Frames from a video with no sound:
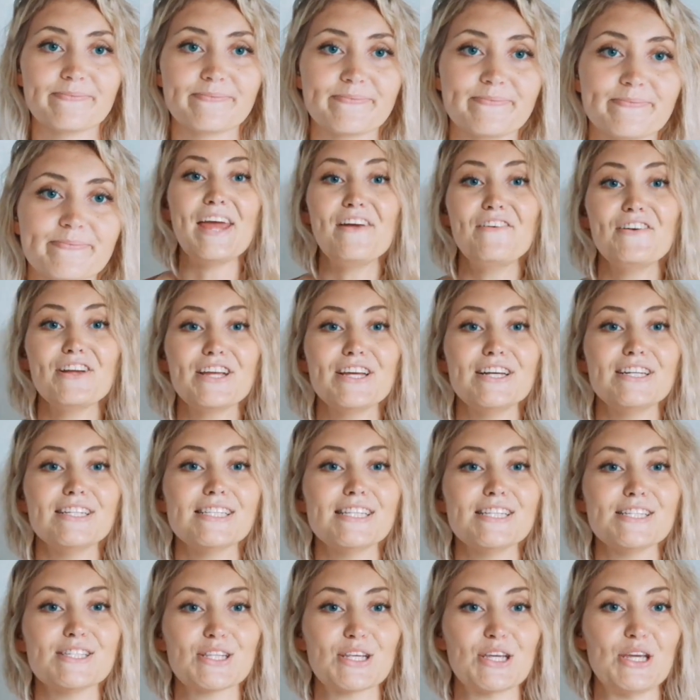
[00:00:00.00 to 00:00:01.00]
Here at Girls
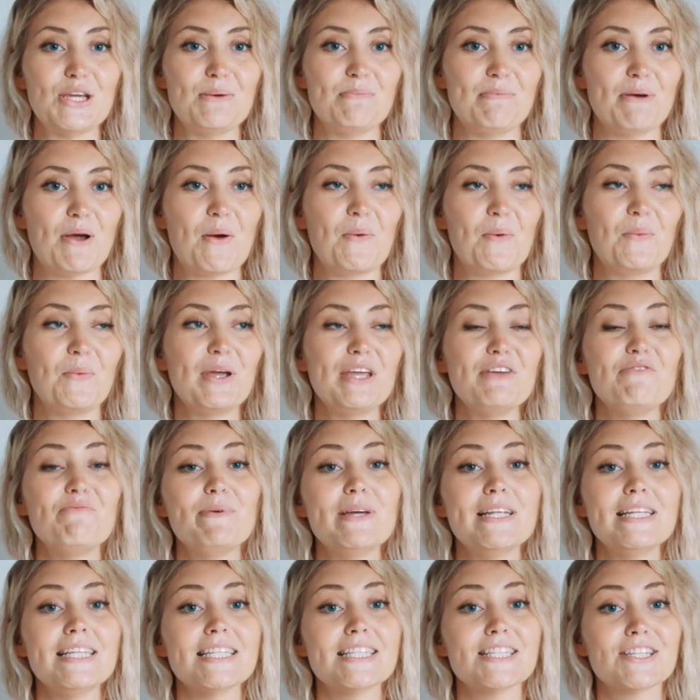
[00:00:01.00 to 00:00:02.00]
at Scuba, we've
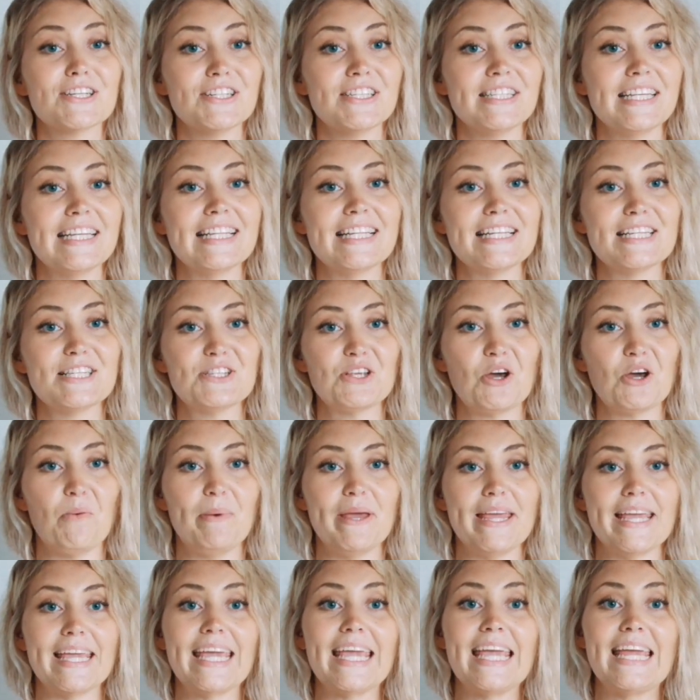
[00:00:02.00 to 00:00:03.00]
been discussing this
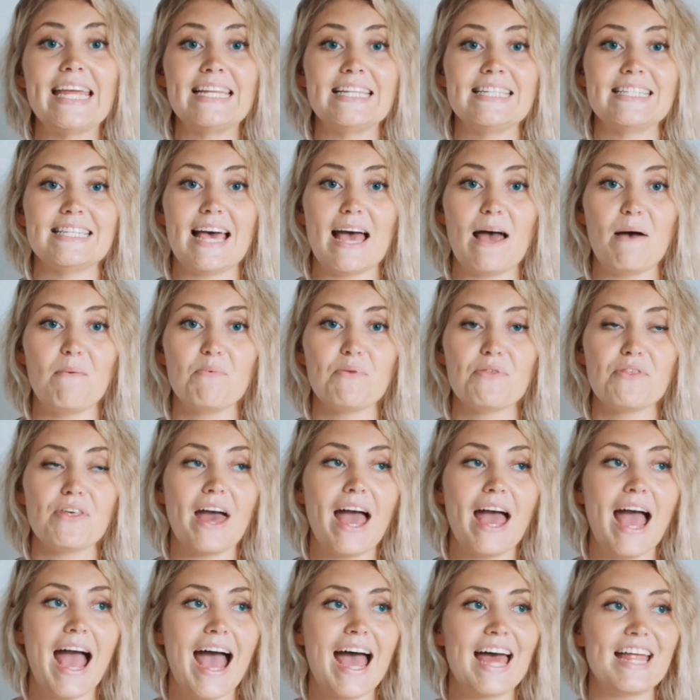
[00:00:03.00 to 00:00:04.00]
topic in depth,
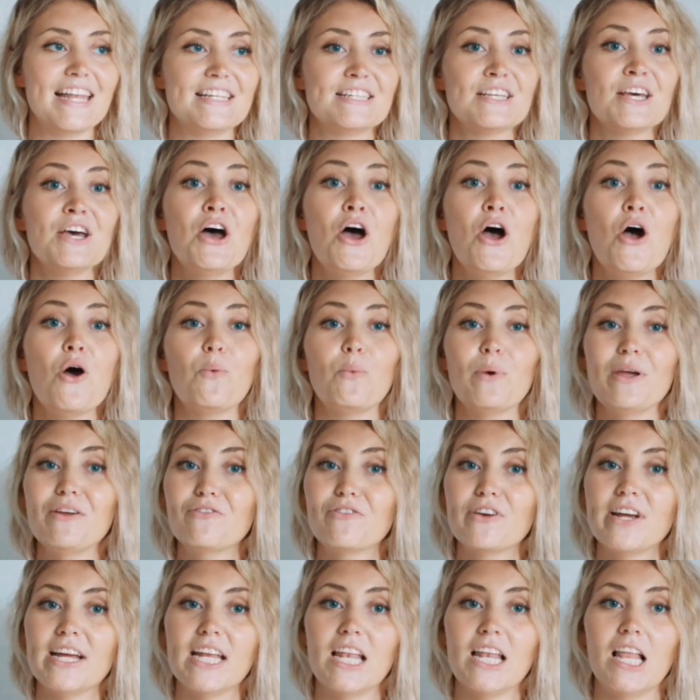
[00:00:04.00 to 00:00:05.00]
and we've
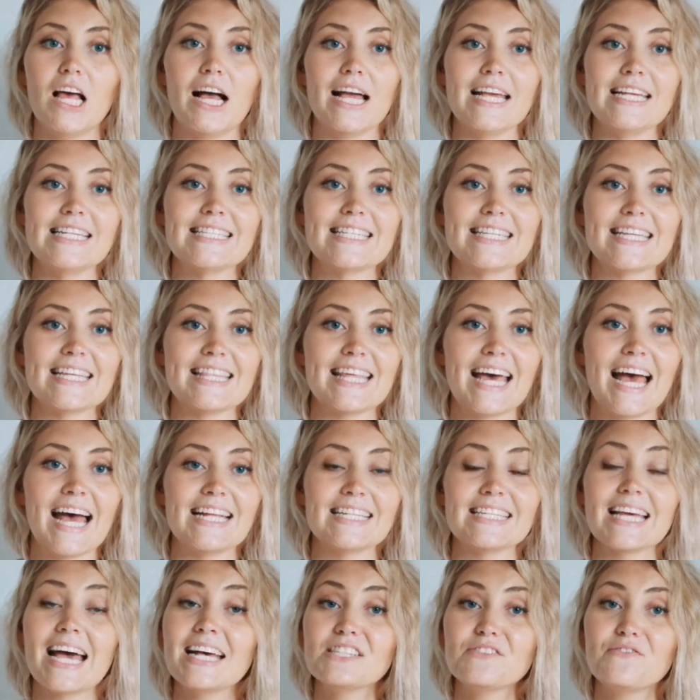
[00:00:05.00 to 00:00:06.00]
realised
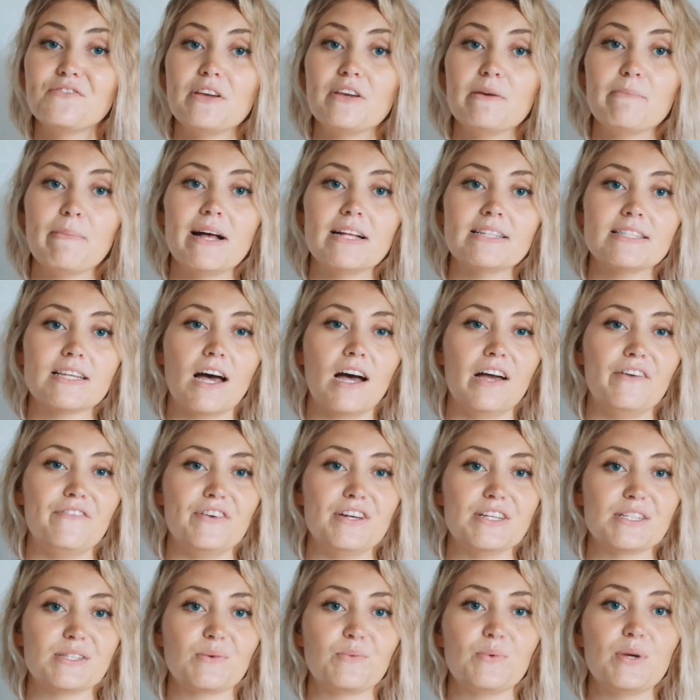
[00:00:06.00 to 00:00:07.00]
that as female
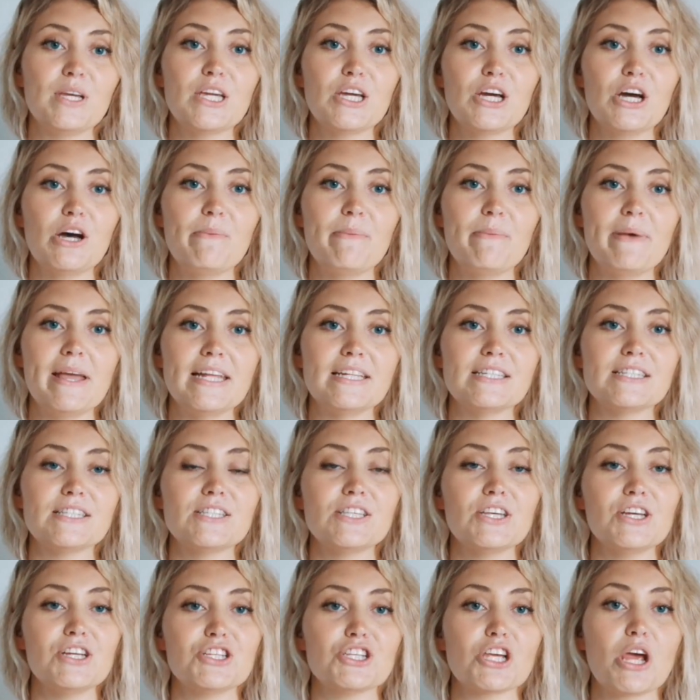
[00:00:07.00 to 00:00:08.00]
divers, we come in
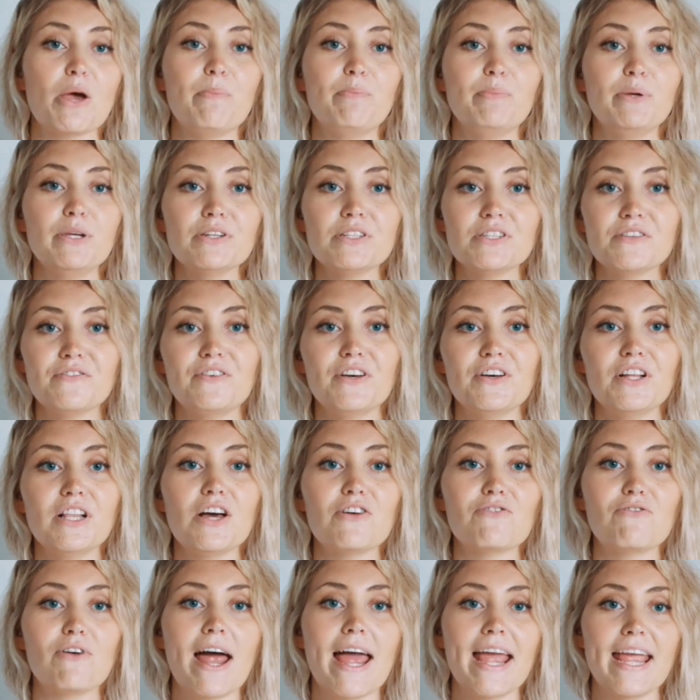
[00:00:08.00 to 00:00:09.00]
such a beautiful
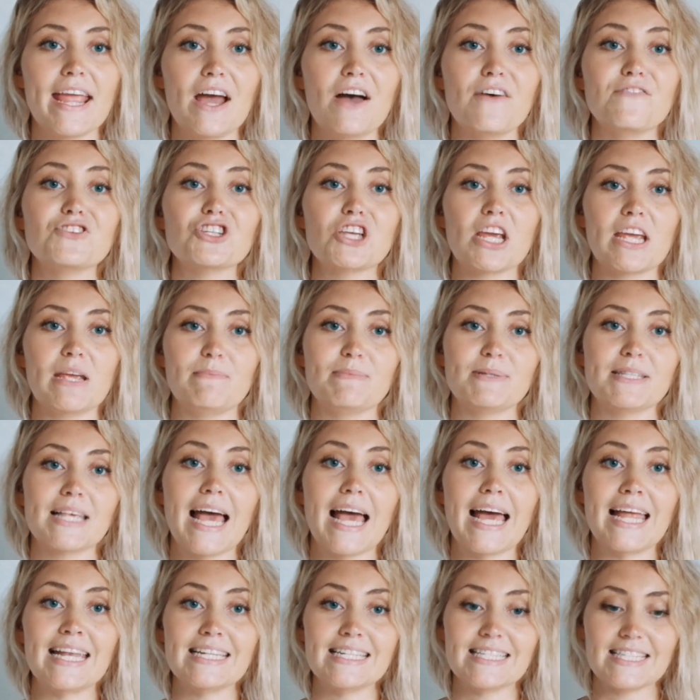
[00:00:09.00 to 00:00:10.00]
array of shapes
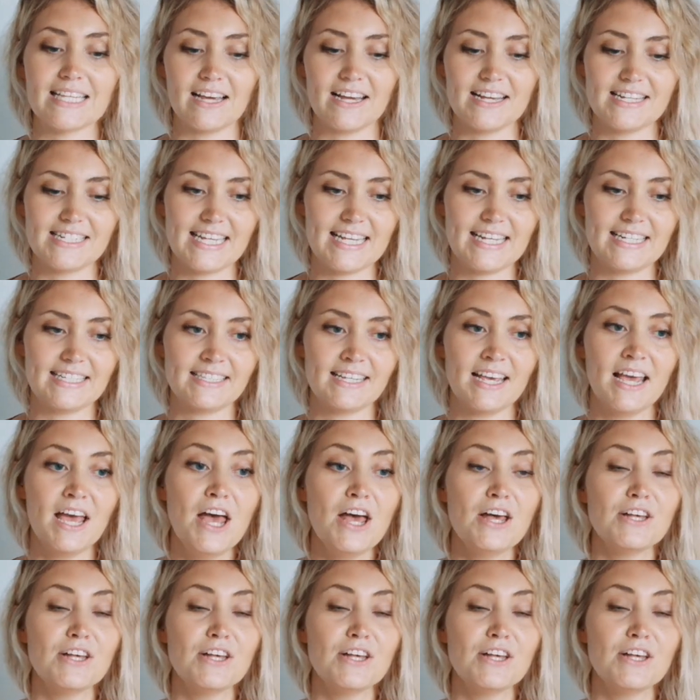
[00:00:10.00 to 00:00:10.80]
and sizes.